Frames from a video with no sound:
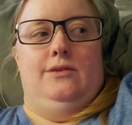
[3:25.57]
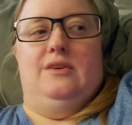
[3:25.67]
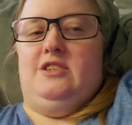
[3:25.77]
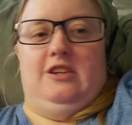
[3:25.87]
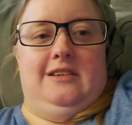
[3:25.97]

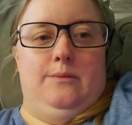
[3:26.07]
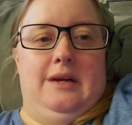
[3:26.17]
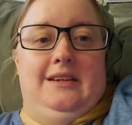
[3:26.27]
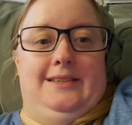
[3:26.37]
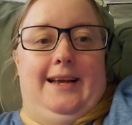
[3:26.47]
Which doesn't
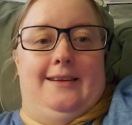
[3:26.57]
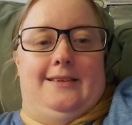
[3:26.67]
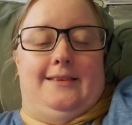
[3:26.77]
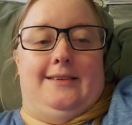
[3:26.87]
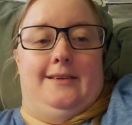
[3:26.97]
make
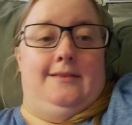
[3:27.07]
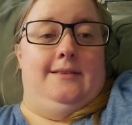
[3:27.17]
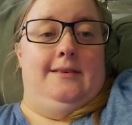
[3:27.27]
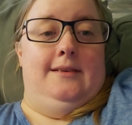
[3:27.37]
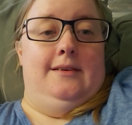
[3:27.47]
sense.
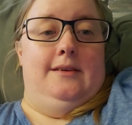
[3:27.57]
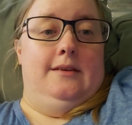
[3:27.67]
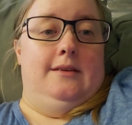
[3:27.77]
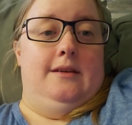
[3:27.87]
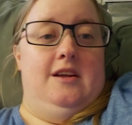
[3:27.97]

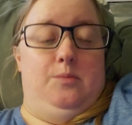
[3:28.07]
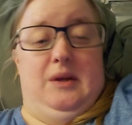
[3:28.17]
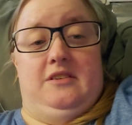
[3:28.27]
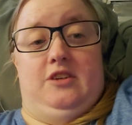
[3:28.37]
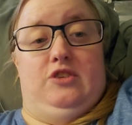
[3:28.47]
It's
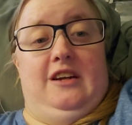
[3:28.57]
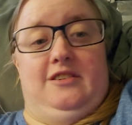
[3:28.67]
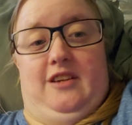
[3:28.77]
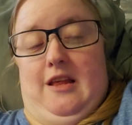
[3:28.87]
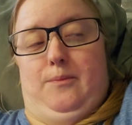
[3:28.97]
been
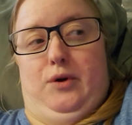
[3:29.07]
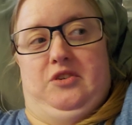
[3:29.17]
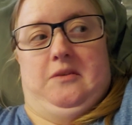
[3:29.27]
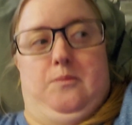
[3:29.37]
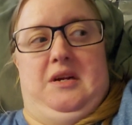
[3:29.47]
suggested that
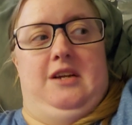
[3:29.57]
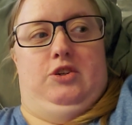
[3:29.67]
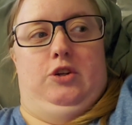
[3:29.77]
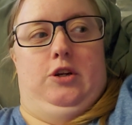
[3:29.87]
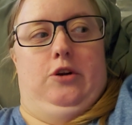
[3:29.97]
person B
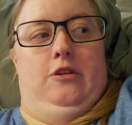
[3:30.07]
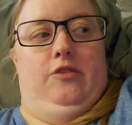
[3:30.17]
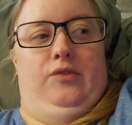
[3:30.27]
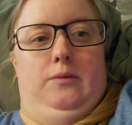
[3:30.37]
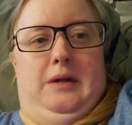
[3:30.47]
should go to the
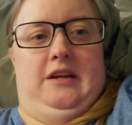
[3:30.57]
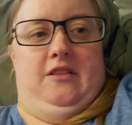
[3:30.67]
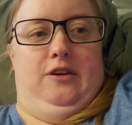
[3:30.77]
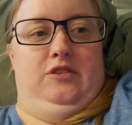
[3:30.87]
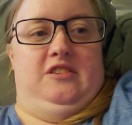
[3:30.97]
food bank
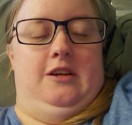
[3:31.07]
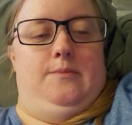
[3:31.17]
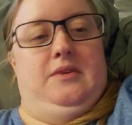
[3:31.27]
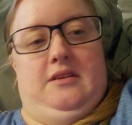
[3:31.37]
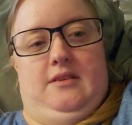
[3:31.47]
in their city,
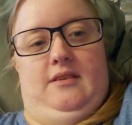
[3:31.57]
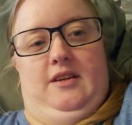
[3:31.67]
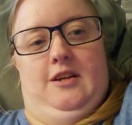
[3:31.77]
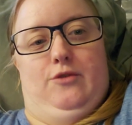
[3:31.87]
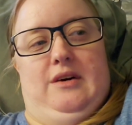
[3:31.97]
but
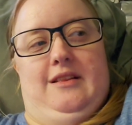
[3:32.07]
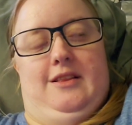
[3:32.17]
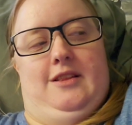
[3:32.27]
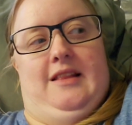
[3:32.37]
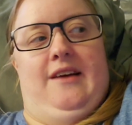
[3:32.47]
you know what?
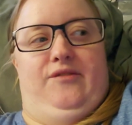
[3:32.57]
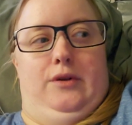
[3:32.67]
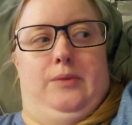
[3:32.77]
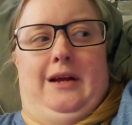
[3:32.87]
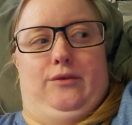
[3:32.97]
That
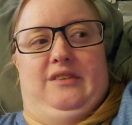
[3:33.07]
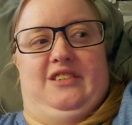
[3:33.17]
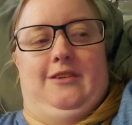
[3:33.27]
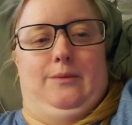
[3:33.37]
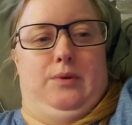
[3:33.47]
food bank
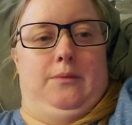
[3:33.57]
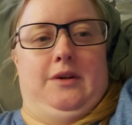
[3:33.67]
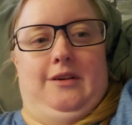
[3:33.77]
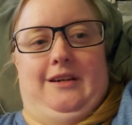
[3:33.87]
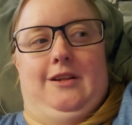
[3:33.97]
recently
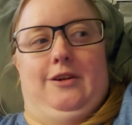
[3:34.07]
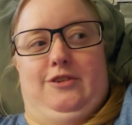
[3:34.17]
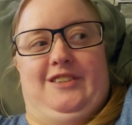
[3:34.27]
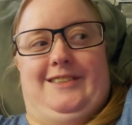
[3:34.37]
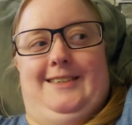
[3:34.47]
permanently
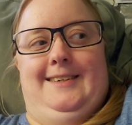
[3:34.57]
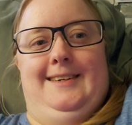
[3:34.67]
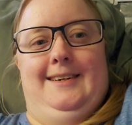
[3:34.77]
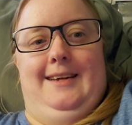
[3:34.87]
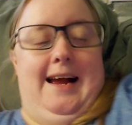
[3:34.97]
closed.
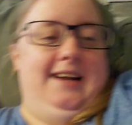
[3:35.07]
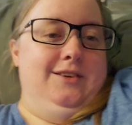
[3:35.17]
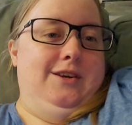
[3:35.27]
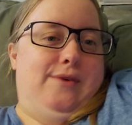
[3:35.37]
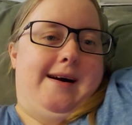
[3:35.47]
I
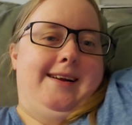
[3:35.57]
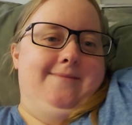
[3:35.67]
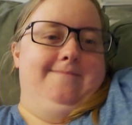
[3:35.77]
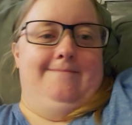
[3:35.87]
don't know why.